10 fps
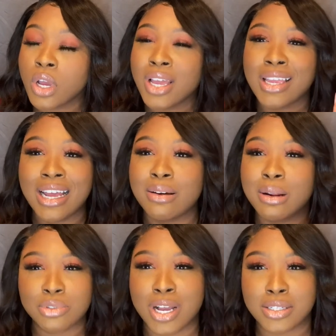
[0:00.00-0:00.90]
Y'all know
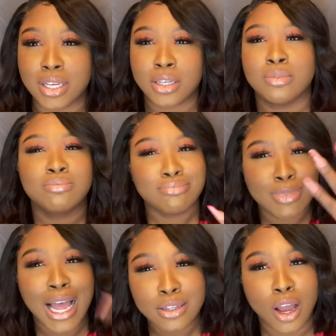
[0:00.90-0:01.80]
what I'm trying to say.
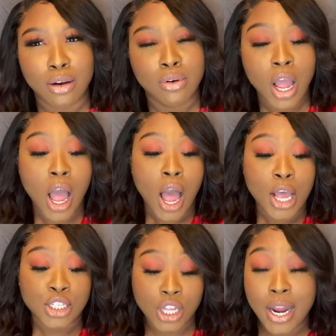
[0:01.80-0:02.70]
Y'all know.
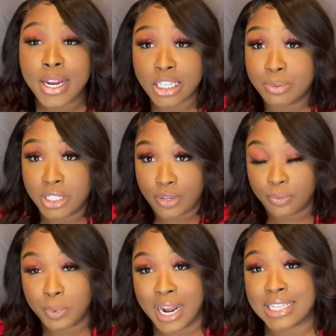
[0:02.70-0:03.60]
Start inexpensive.
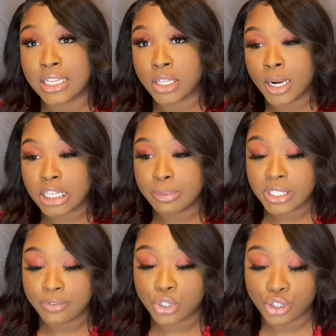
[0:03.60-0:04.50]
When I say start
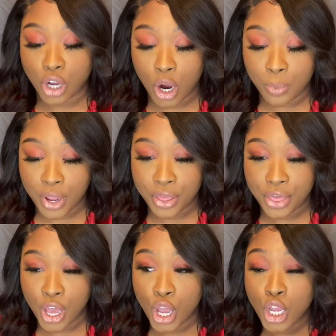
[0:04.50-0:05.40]
inexpensive, start with
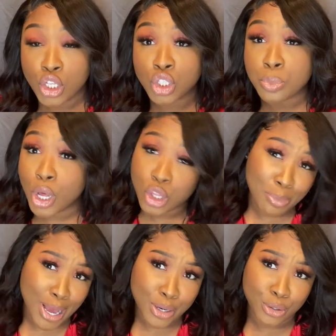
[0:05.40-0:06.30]
smaller
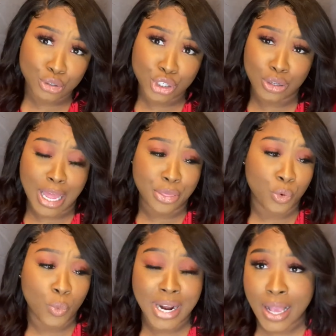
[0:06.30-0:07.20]
bottles. So like the
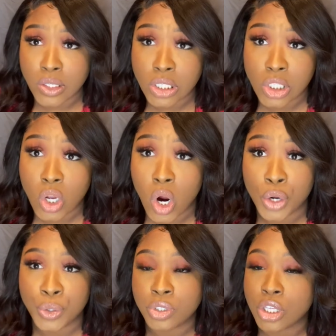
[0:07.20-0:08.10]
1 ounces are
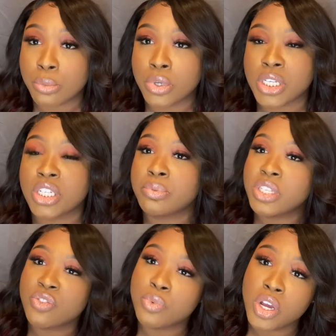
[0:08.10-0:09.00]
usually the most
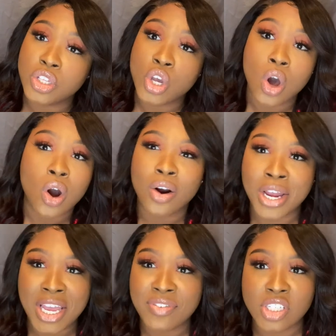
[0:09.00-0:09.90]
inexpensive ones, or
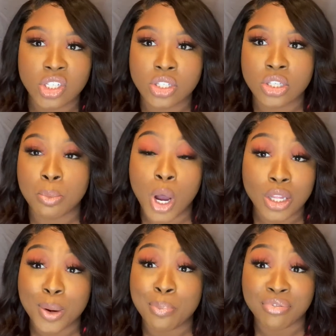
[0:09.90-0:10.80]
even just
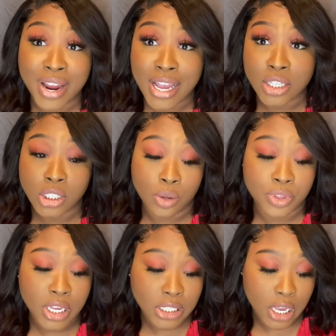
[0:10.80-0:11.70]
smaller brands. So
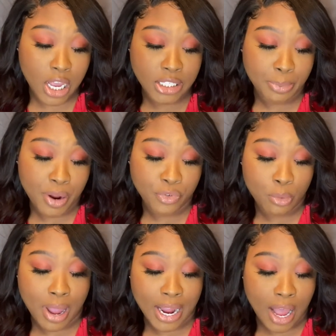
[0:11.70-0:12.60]
this is a
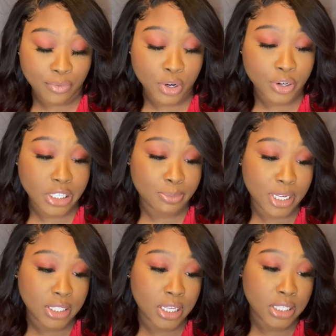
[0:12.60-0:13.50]
perfume I got for
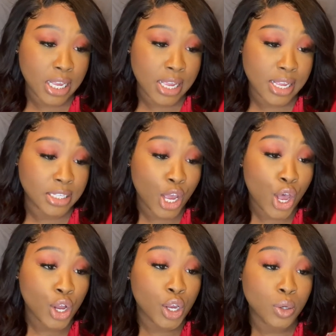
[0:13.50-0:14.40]
Christmas. This is
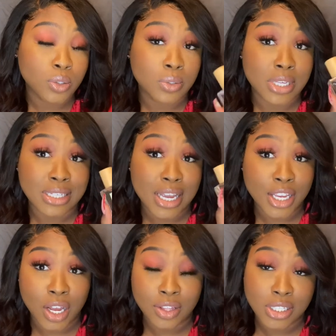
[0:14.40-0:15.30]
Coastal Scents, and
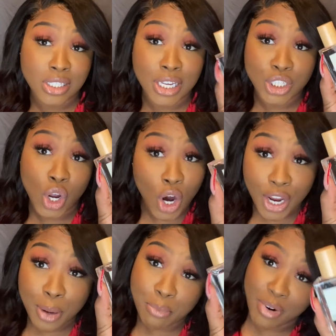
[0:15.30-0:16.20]
y'all, this is a
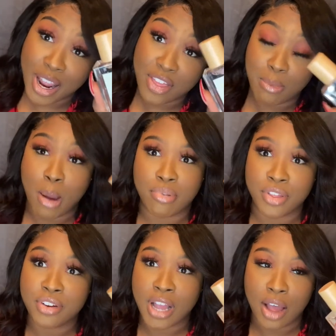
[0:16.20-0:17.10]
Target brand that my
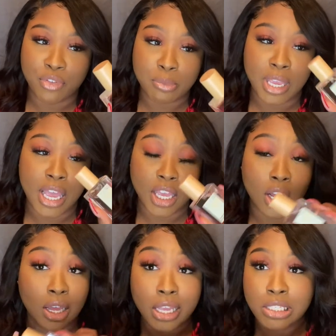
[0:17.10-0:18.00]
brother got for me. And
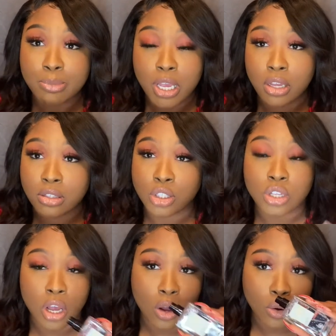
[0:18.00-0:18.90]
y'all, it smells
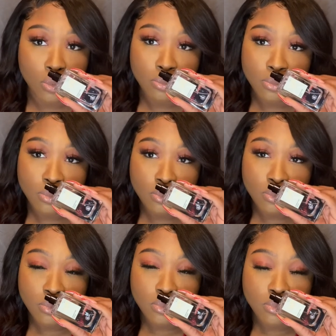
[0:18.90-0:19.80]
so
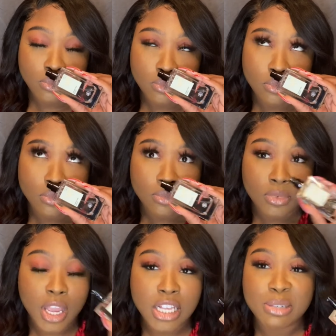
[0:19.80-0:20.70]

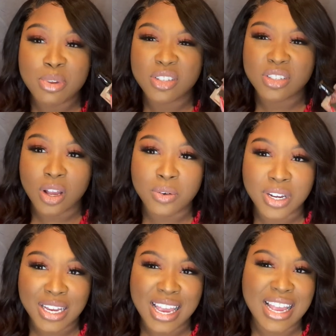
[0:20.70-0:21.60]

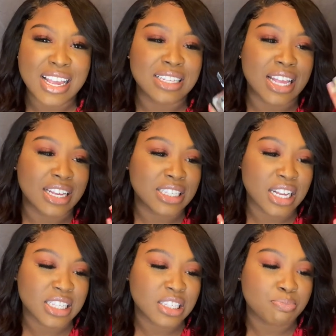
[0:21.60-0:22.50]
good. It is like
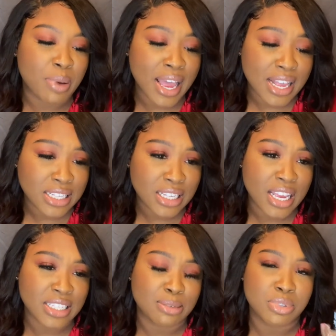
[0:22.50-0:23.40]
a spice
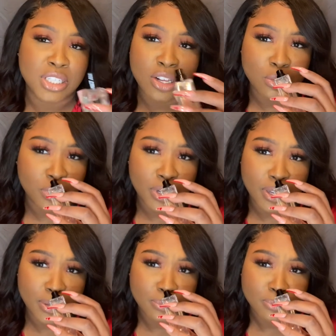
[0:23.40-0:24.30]
and some
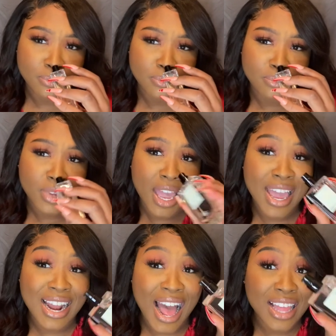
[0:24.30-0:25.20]
cedarwood.
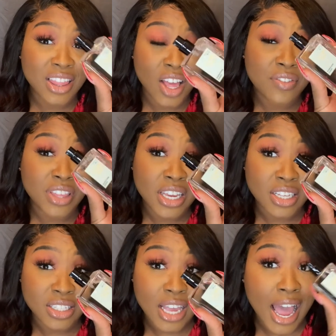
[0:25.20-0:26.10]
And I love
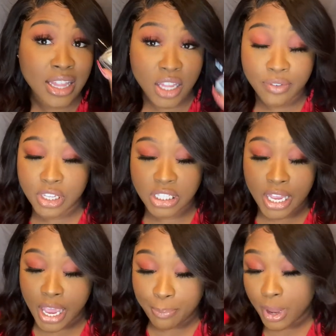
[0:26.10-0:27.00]
this. I love this
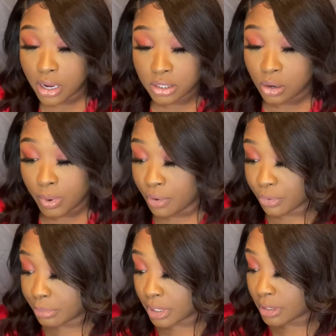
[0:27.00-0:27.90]
scent. It pairs so well for
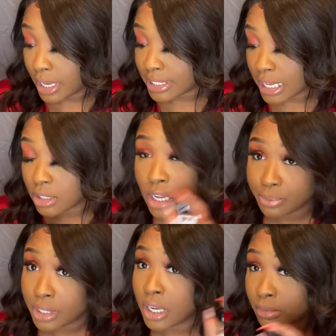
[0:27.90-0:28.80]
me. Yes, I don't
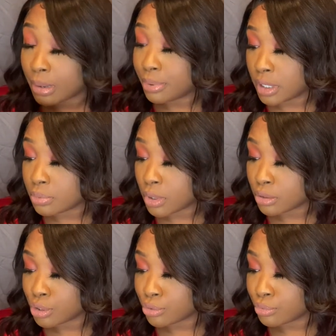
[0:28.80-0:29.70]
spray the other one. I'm putting this one on
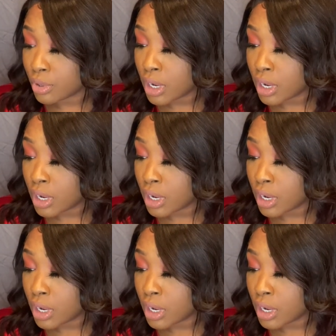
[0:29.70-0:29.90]
too.